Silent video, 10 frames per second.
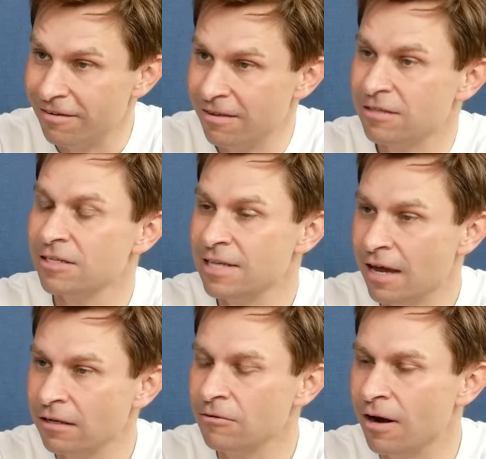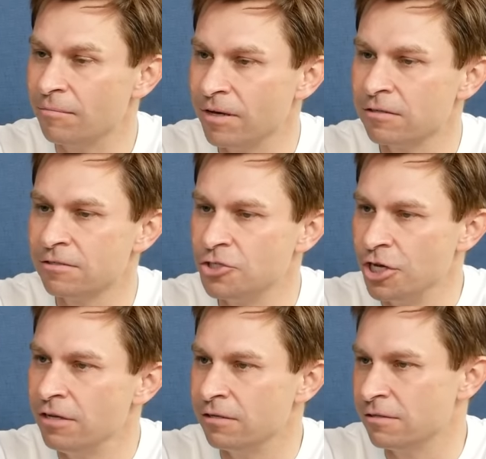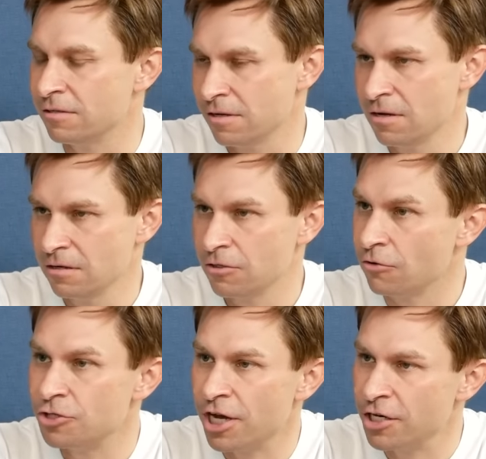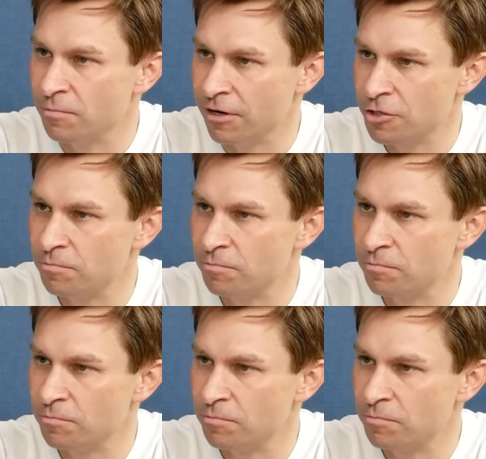That's exactly right, because genes don't change much.